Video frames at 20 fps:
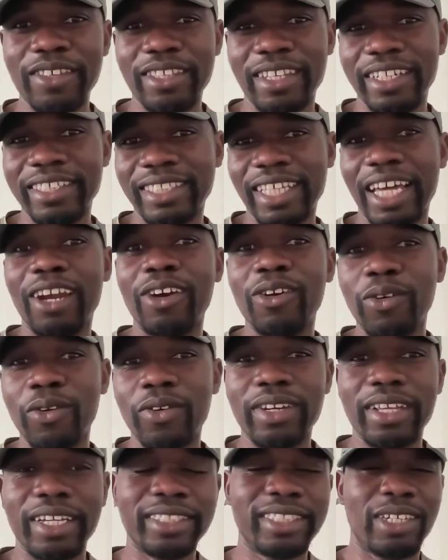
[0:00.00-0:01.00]
there's that look
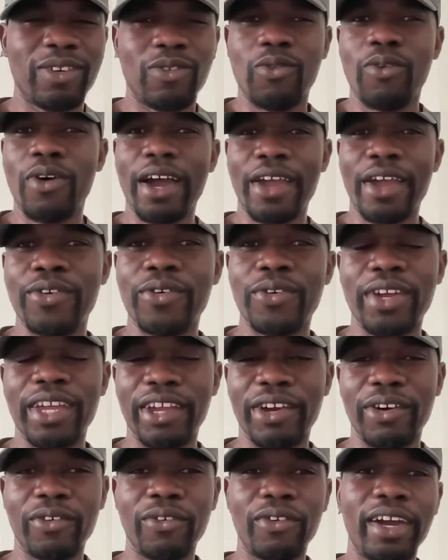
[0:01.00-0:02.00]
that say, why
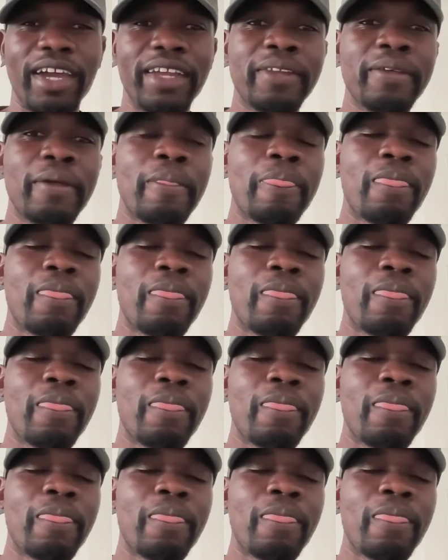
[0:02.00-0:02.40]
here, right?